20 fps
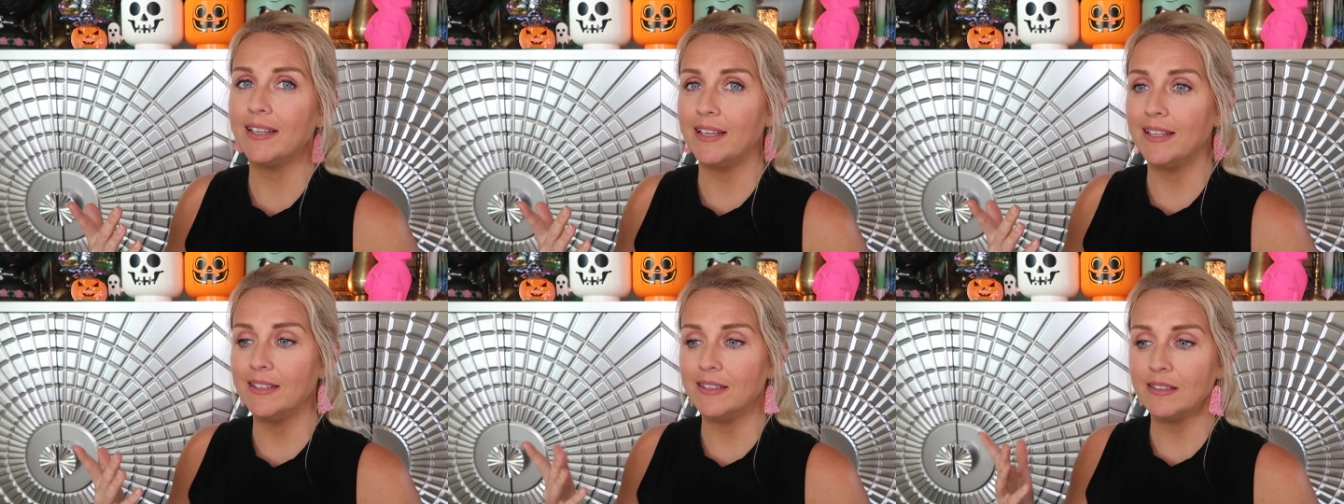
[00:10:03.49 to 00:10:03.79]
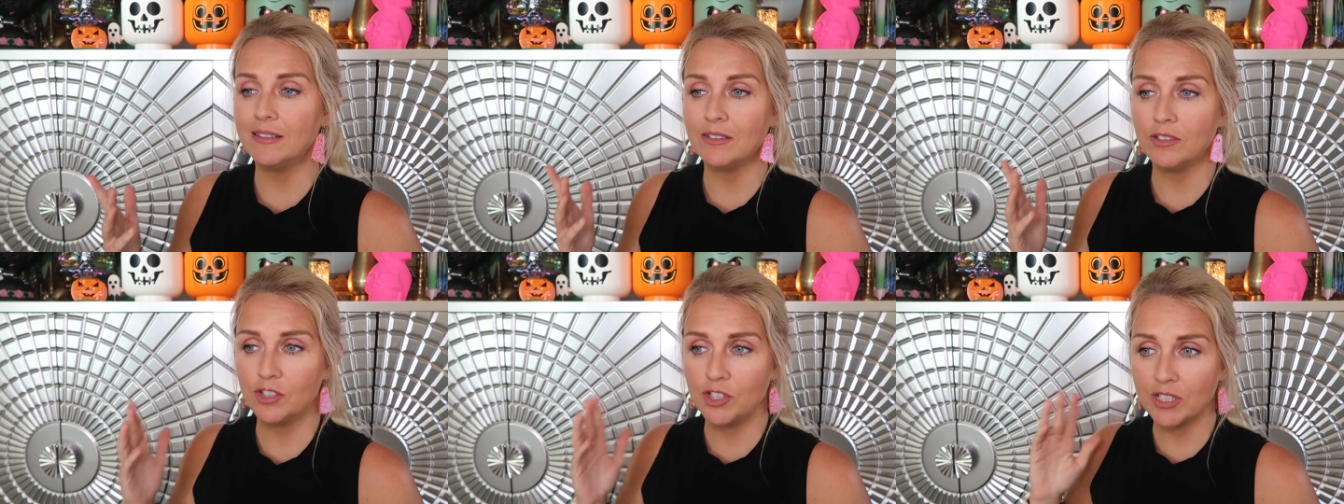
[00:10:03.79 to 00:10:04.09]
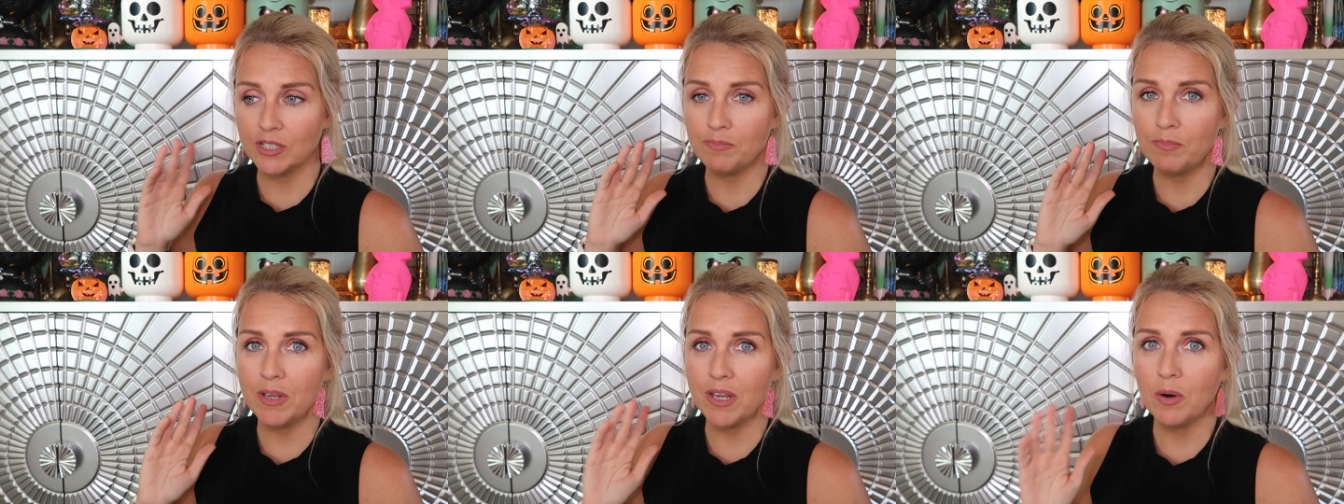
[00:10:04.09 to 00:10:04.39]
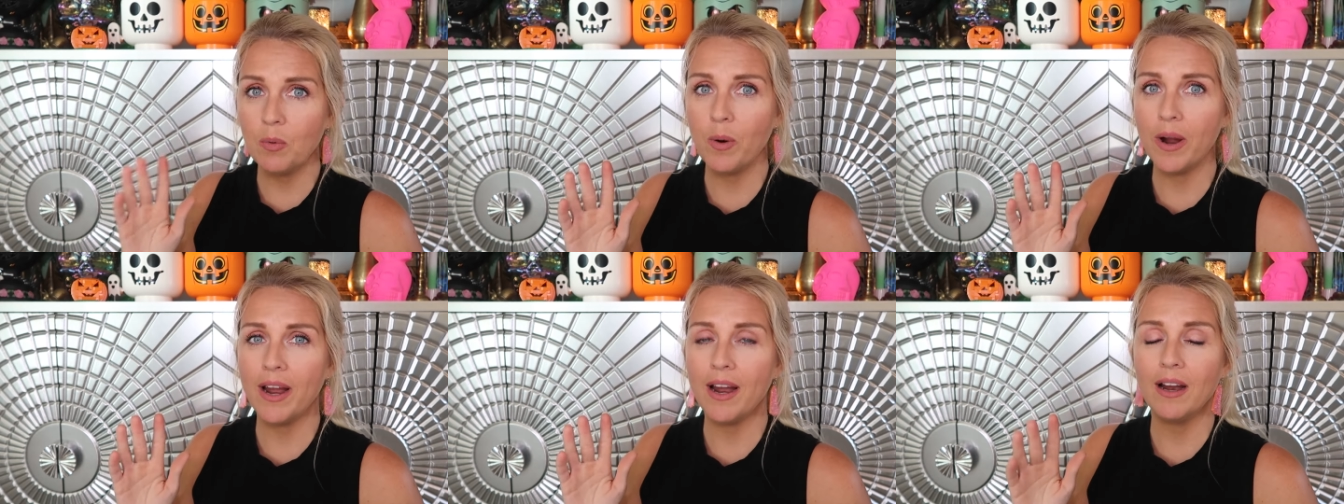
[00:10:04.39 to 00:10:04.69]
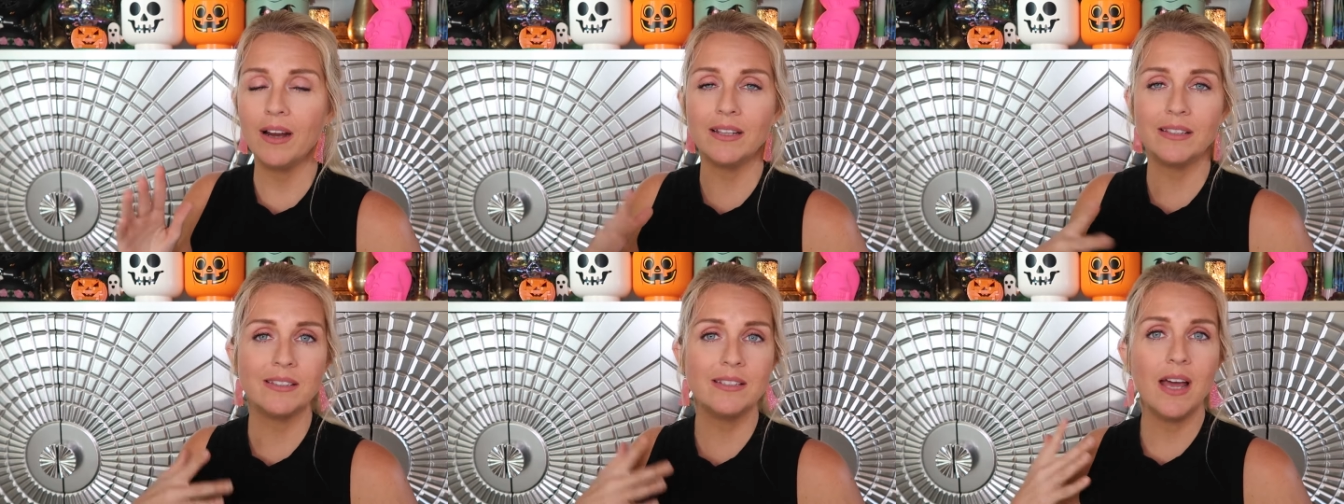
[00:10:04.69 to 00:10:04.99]
it just be
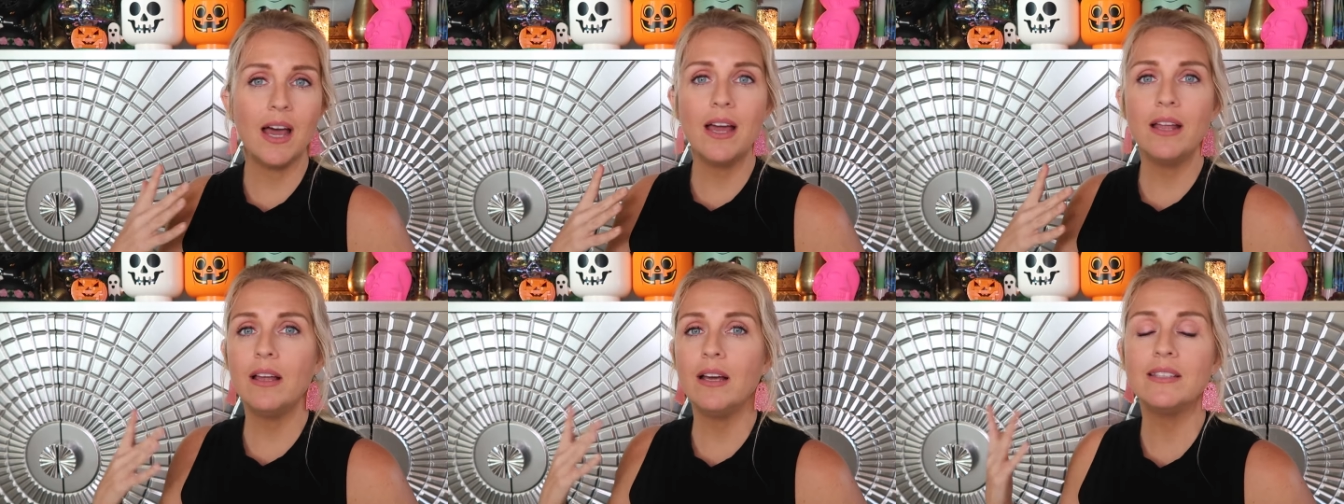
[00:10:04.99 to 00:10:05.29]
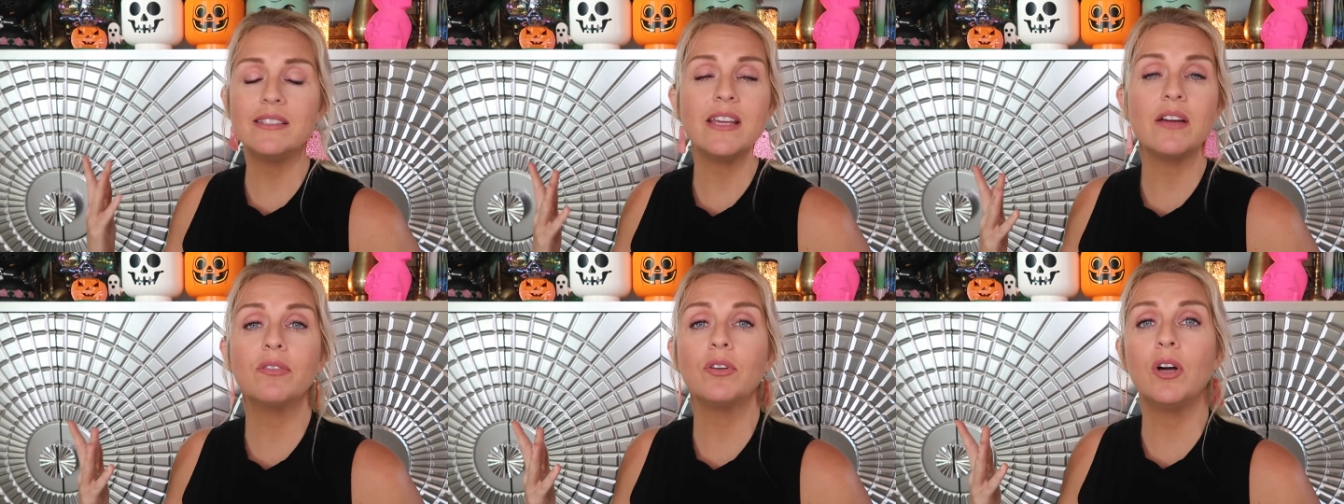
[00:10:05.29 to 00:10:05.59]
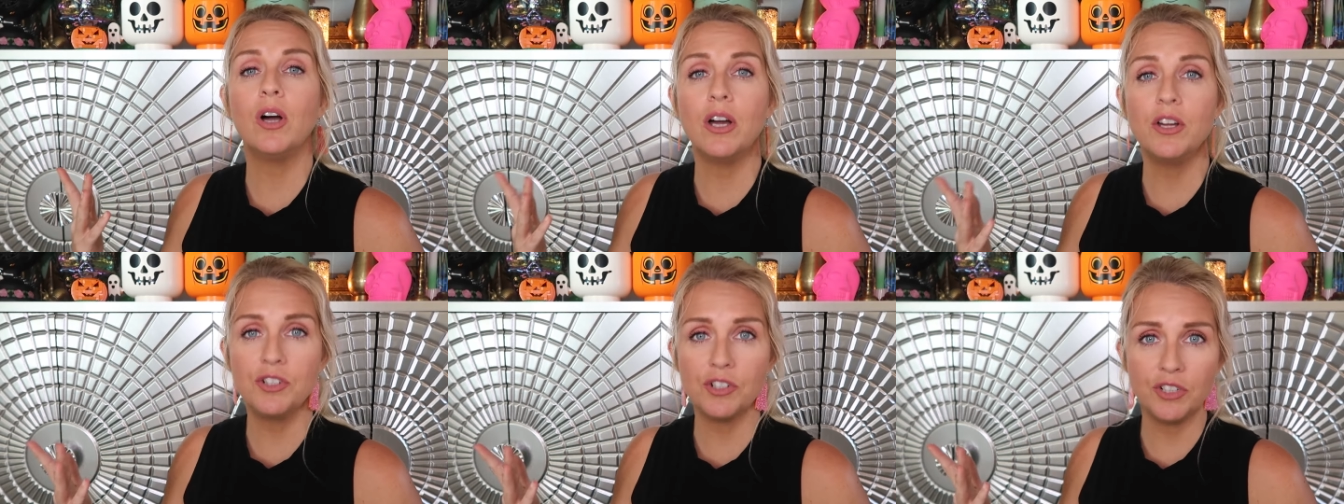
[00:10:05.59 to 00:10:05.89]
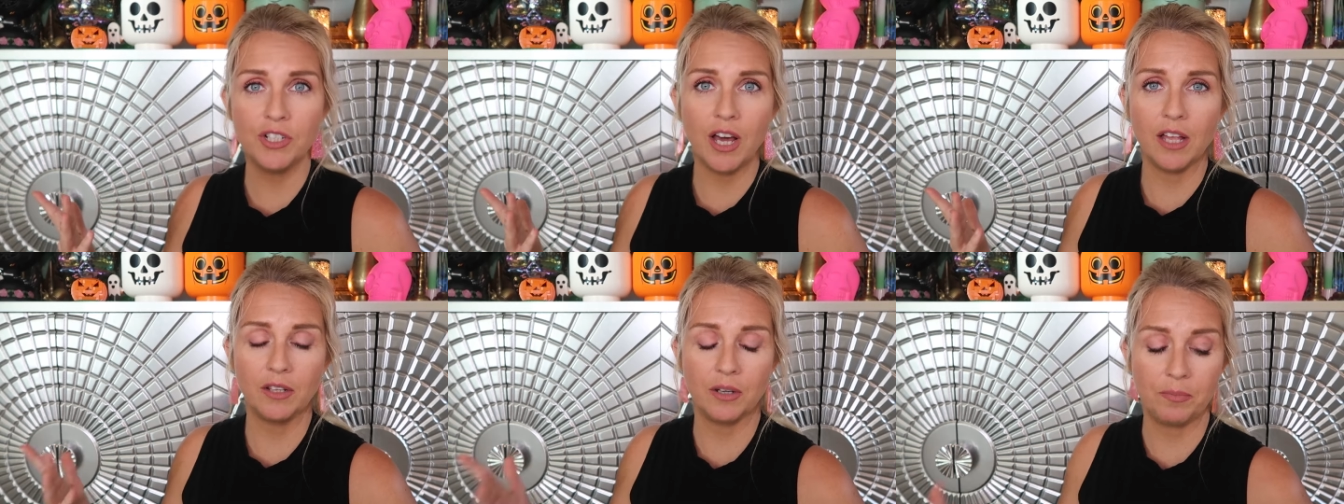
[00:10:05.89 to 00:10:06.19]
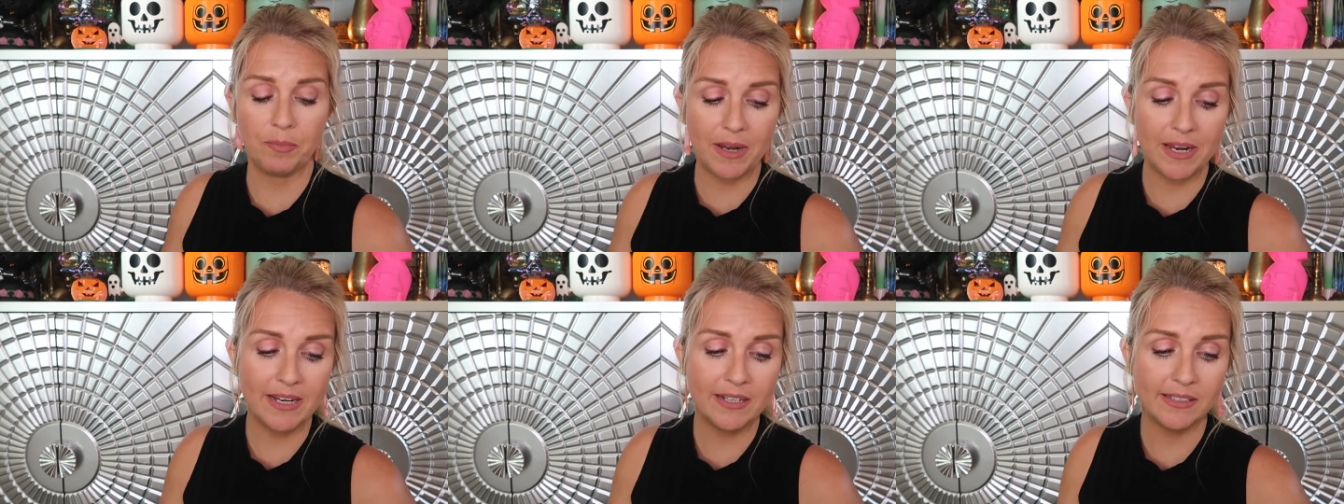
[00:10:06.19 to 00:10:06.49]
aware it's not a several hundred dollar
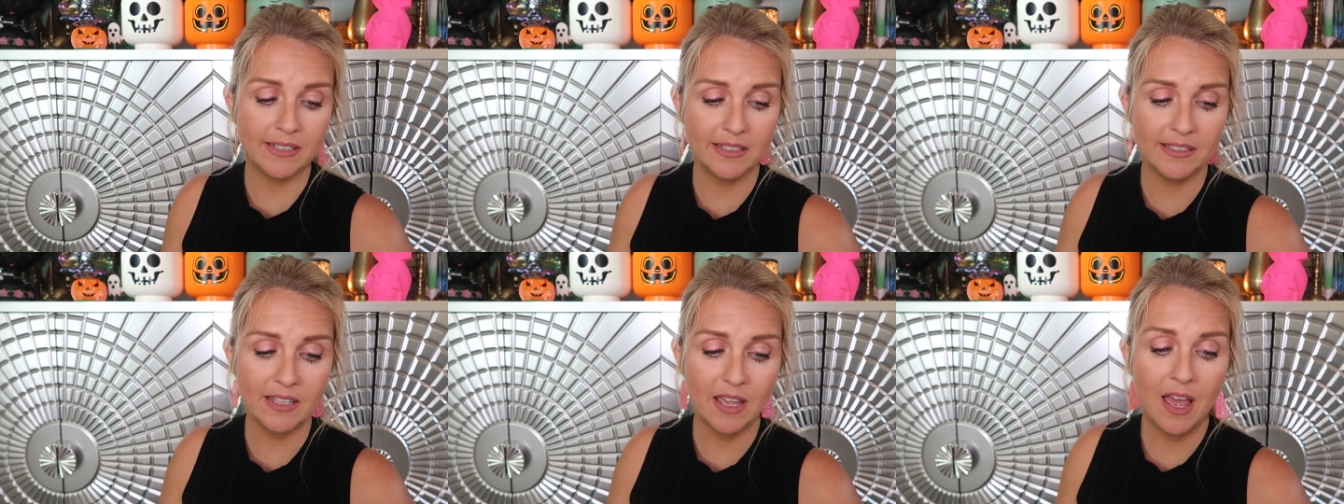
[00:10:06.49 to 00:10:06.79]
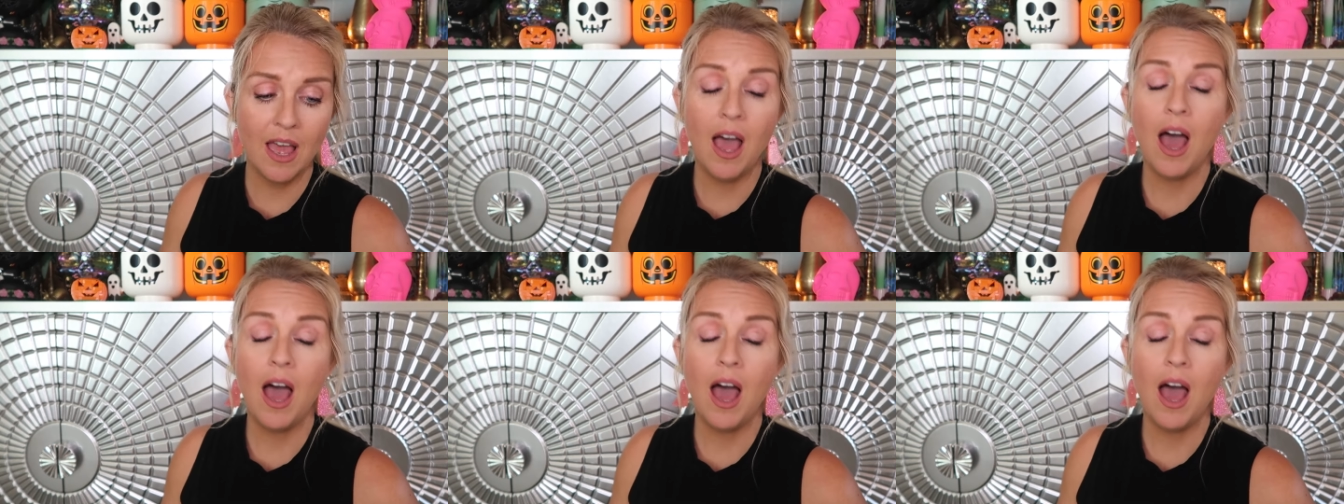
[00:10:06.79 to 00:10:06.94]
piece, it's